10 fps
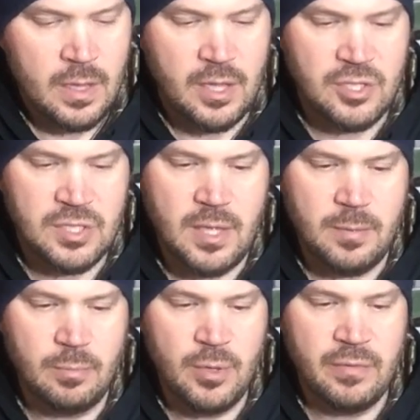and just
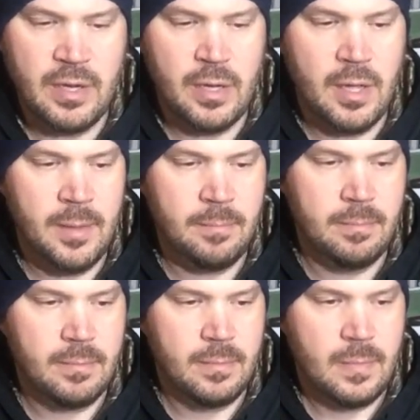keep moving it up
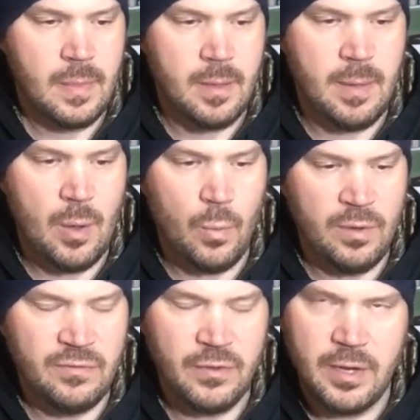about
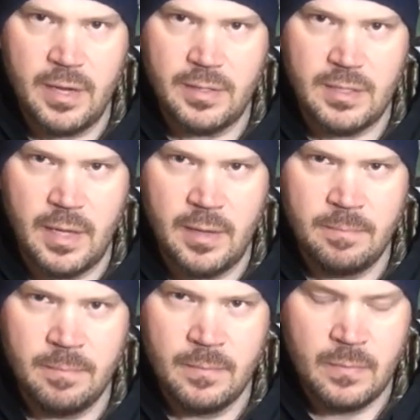1 foot at a time.